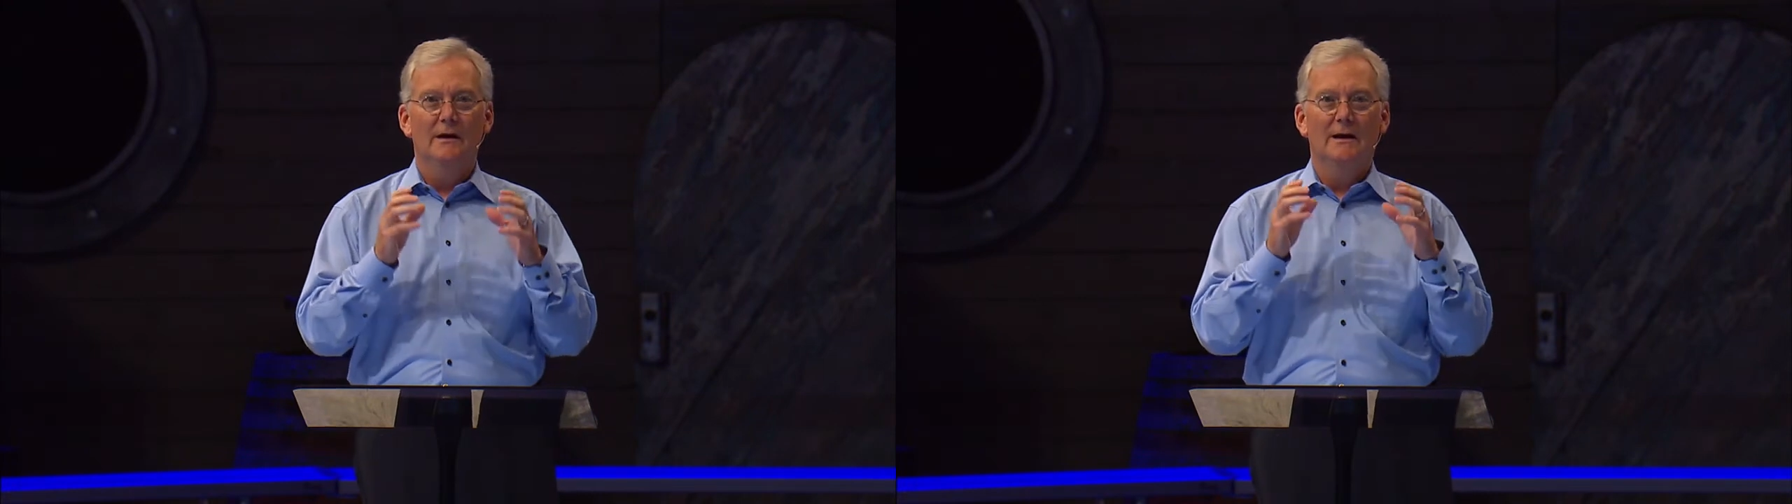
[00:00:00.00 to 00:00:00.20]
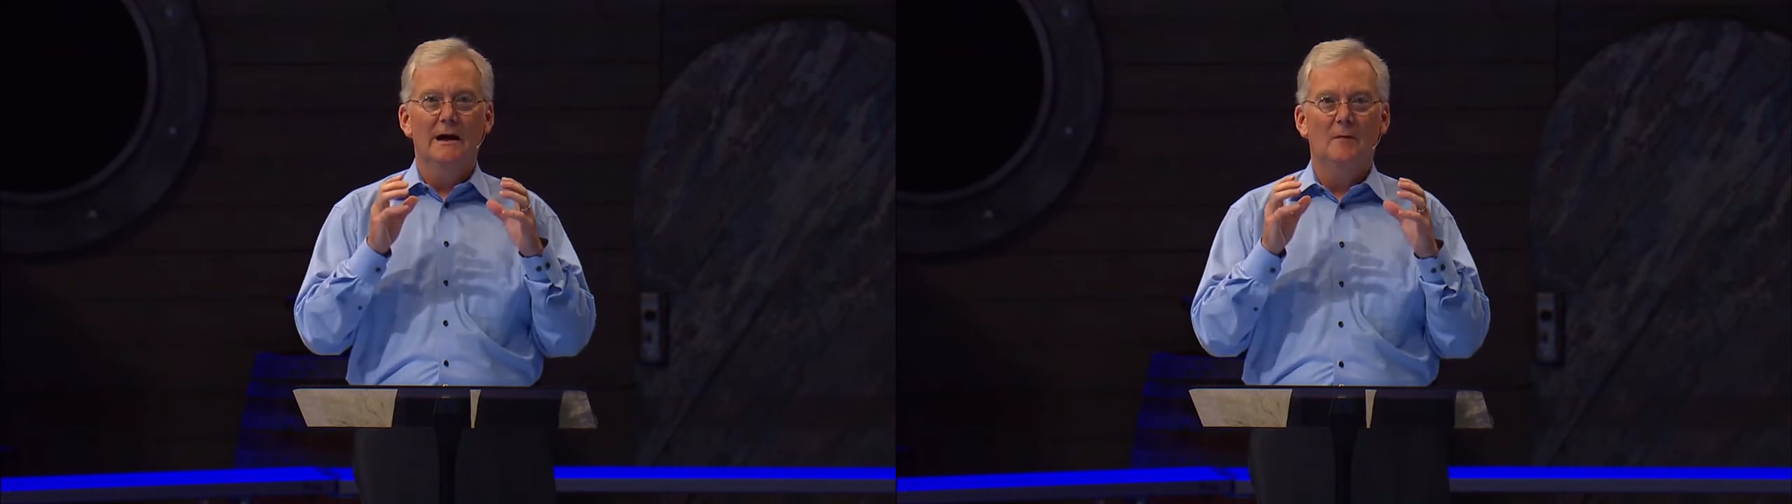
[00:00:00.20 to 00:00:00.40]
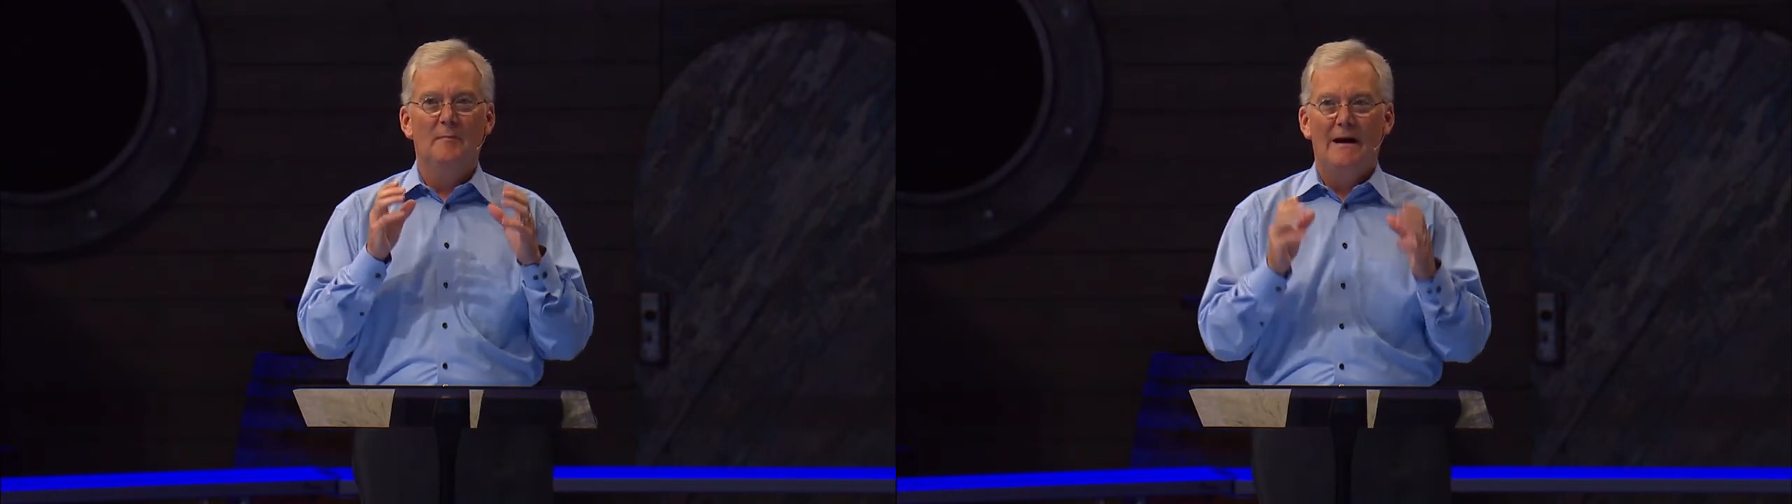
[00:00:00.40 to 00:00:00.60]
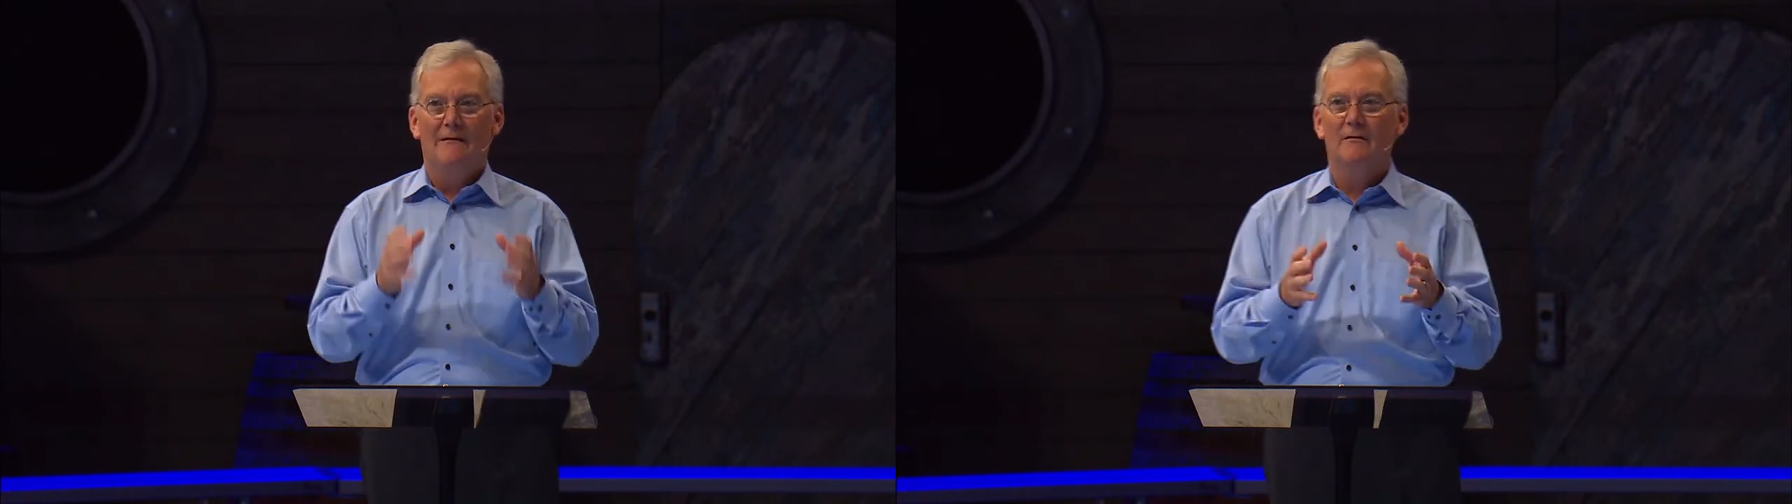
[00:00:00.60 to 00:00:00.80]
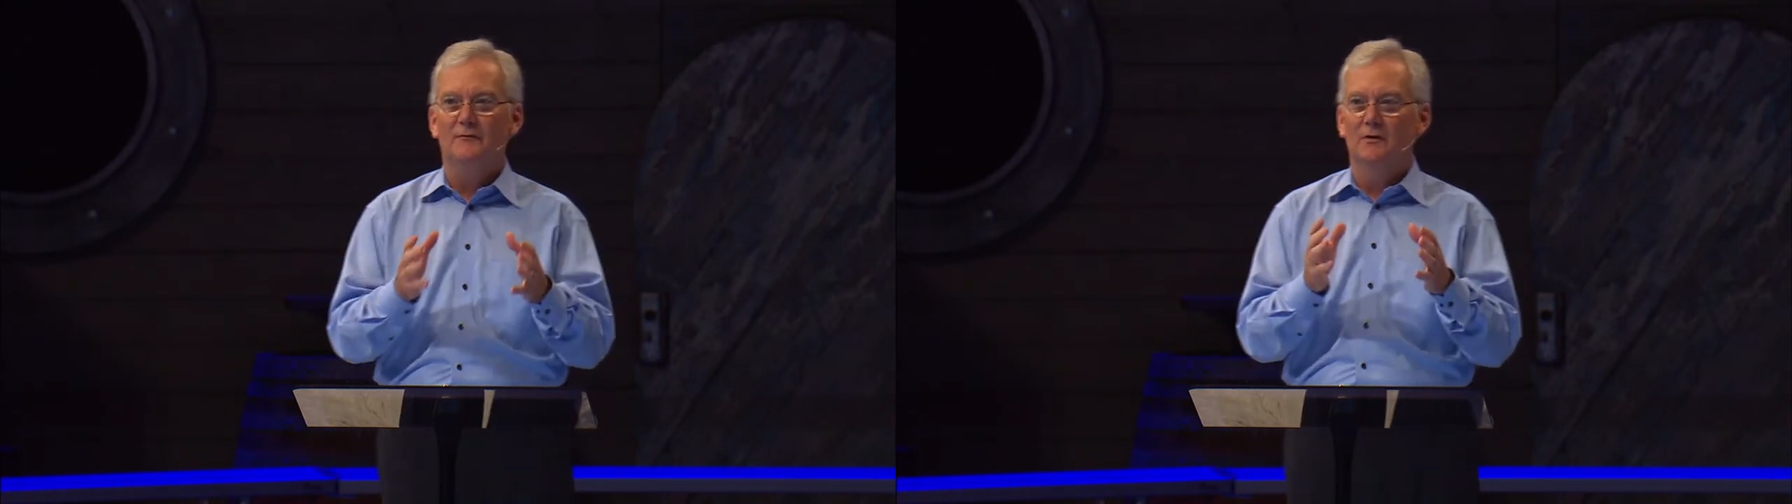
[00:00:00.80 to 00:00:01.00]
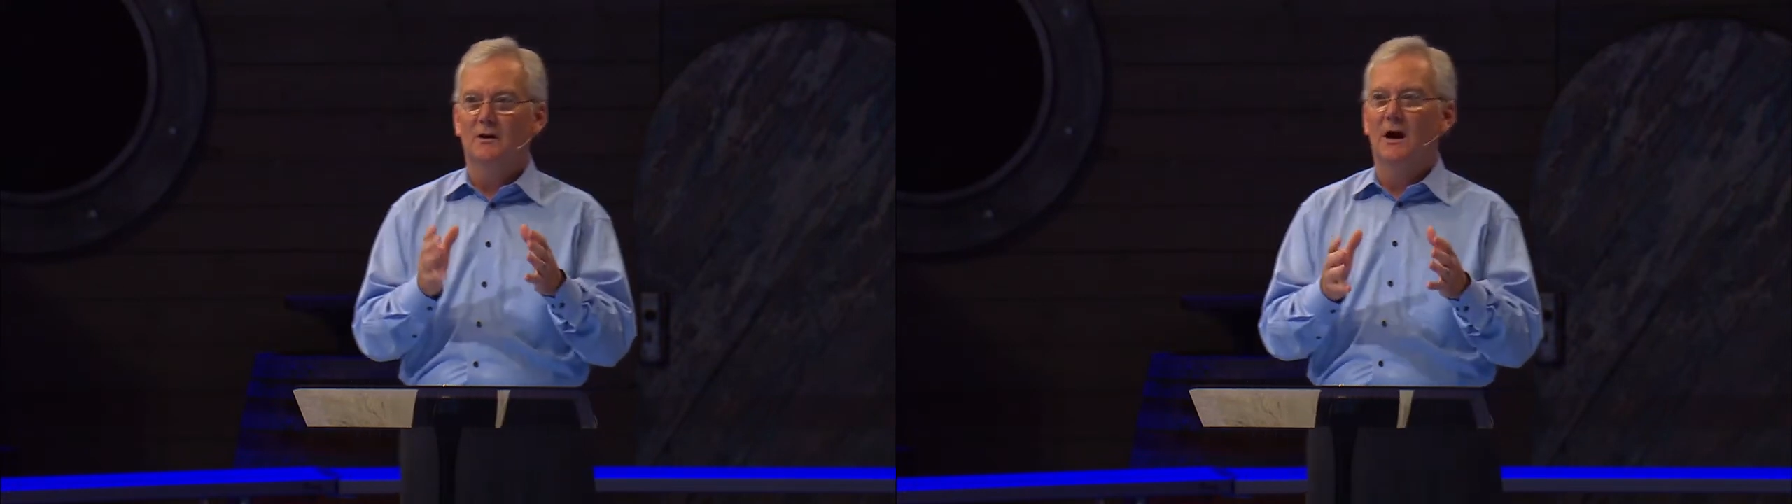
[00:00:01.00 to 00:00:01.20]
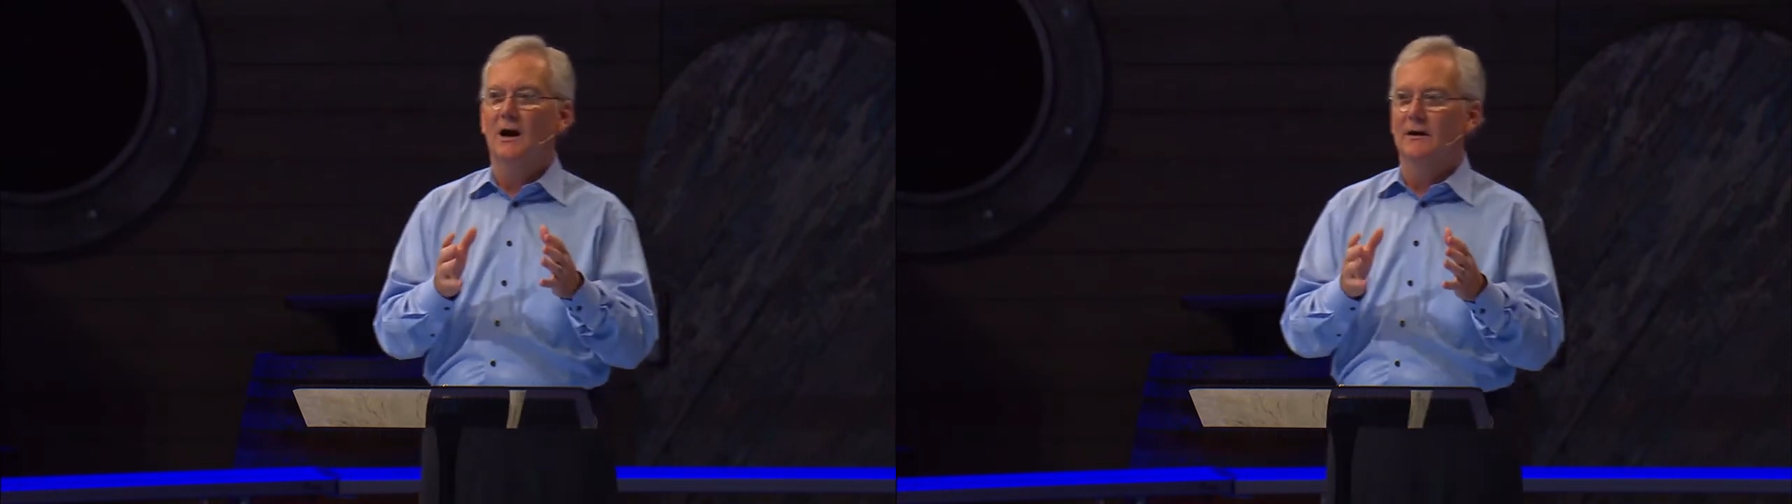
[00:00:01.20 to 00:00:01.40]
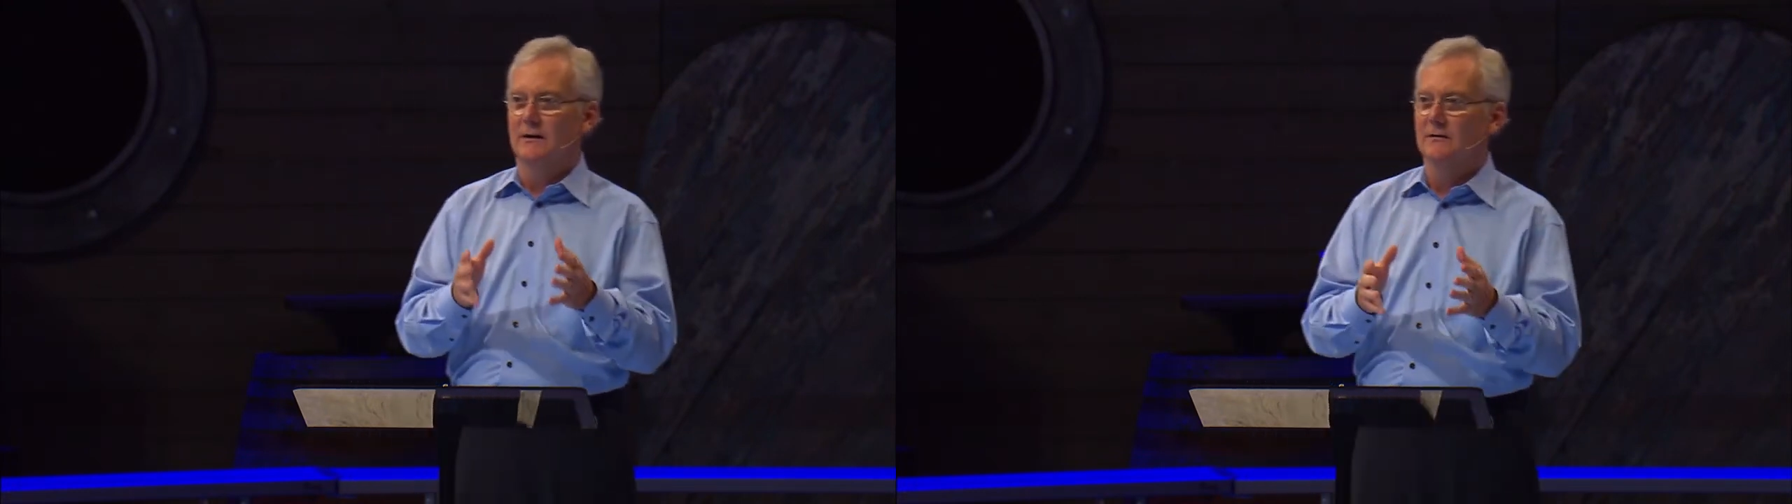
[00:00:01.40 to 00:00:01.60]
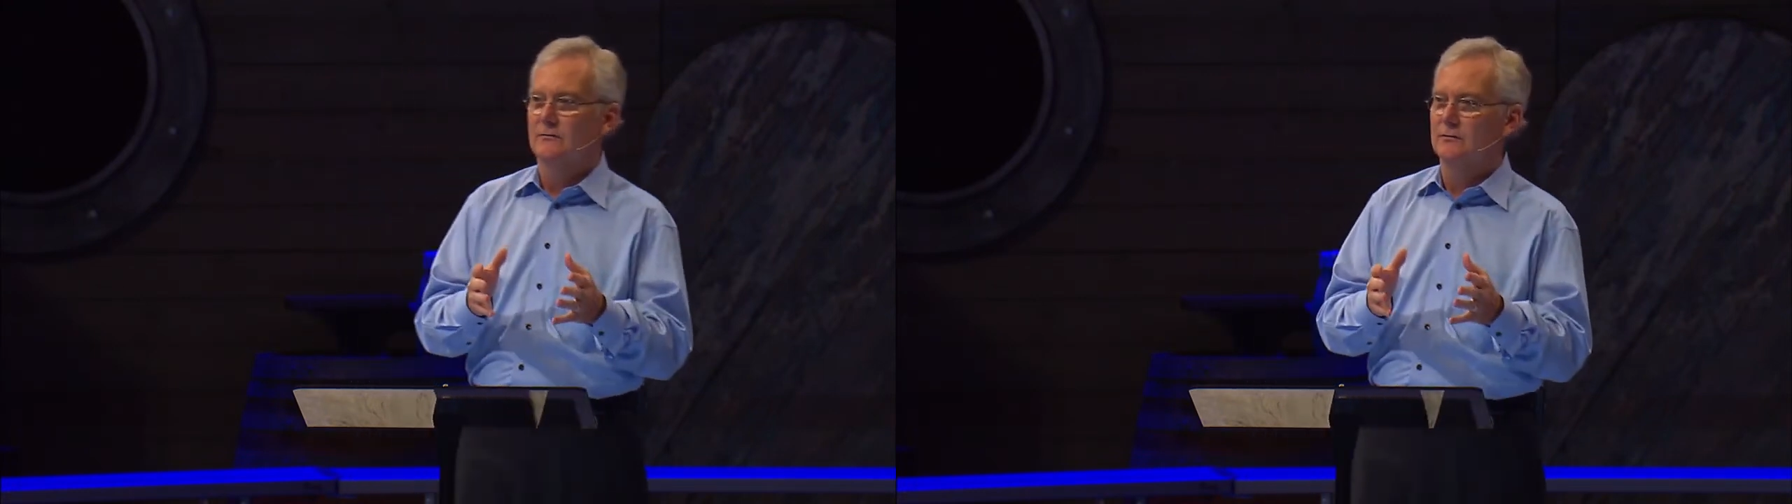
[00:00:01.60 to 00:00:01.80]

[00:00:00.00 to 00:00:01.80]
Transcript: and how powerful God is